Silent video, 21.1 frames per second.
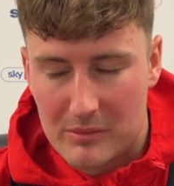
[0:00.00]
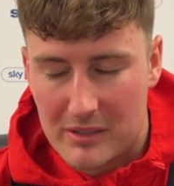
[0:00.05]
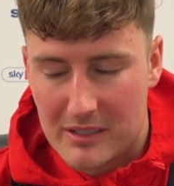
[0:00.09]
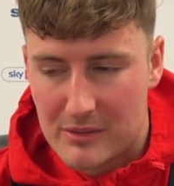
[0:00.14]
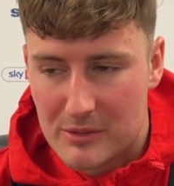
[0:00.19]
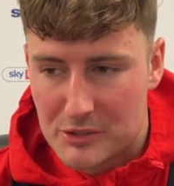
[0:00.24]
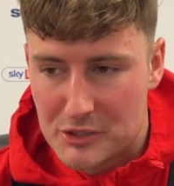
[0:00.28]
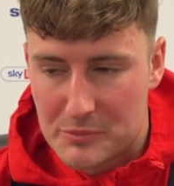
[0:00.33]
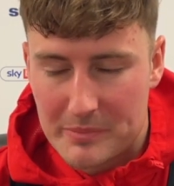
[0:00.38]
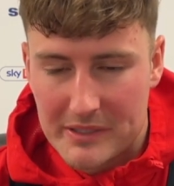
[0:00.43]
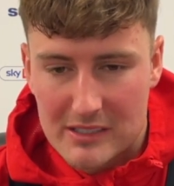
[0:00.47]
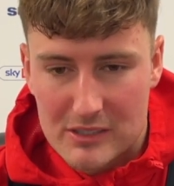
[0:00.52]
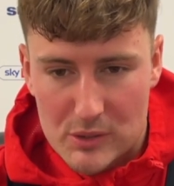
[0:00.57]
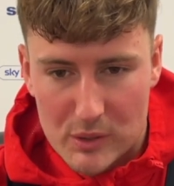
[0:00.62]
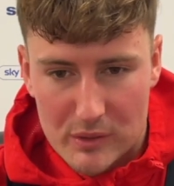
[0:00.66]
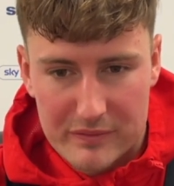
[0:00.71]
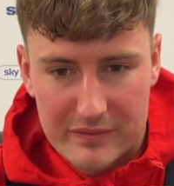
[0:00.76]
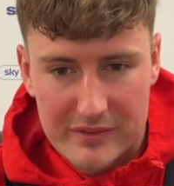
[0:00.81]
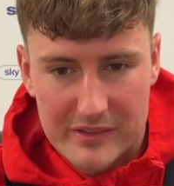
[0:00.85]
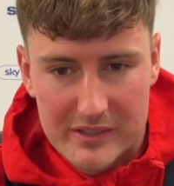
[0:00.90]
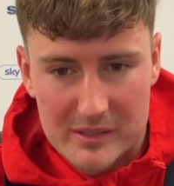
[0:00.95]
I know it's been
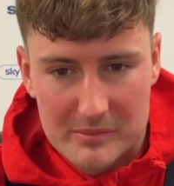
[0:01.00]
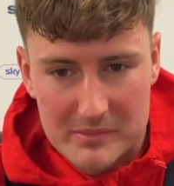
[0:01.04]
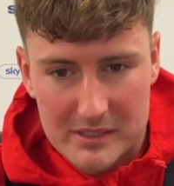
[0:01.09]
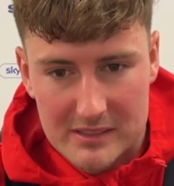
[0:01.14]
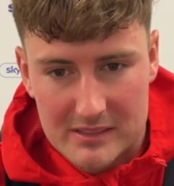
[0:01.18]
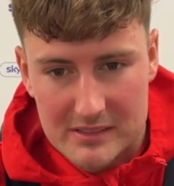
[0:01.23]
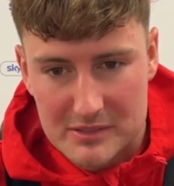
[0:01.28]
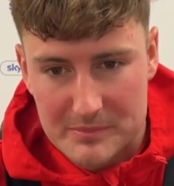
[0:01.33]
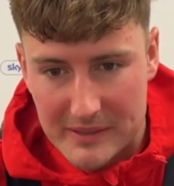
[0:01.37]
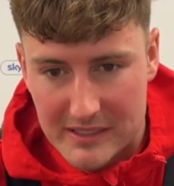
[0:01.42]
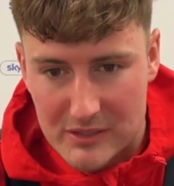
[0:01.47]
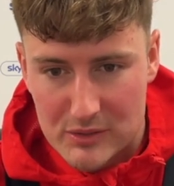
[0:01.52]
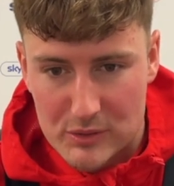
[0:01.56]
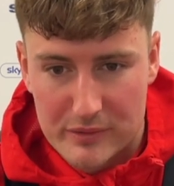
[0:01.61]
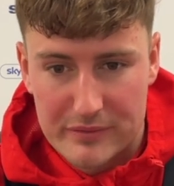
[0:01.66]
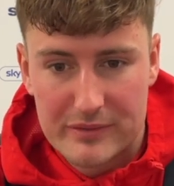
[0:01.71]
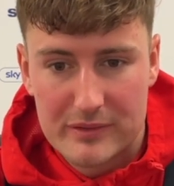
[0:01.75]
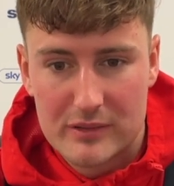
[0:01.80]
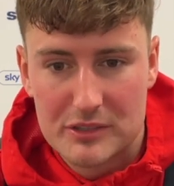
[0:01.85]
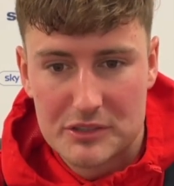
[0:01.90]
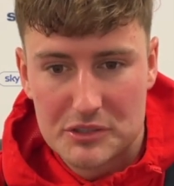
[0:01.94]
tough for them and it's been tough
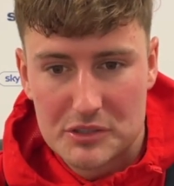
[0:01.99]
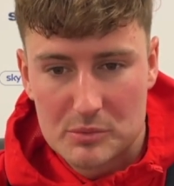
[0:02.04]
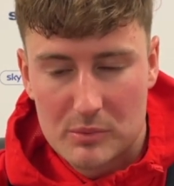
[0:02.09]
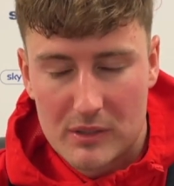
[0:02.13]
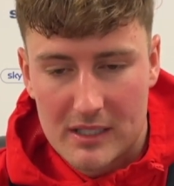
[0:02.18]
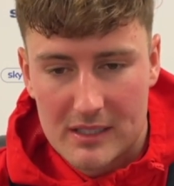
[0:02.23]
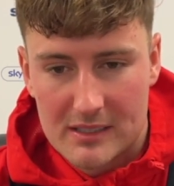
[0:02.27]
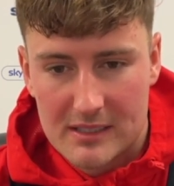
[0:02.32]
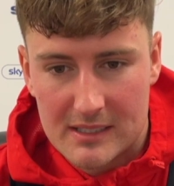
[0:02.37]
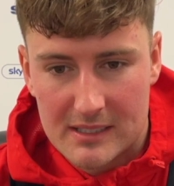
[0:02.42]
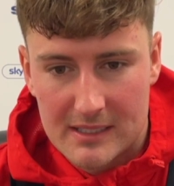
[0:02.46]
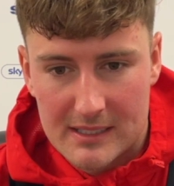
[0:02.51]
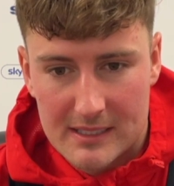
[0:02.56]
for us as well,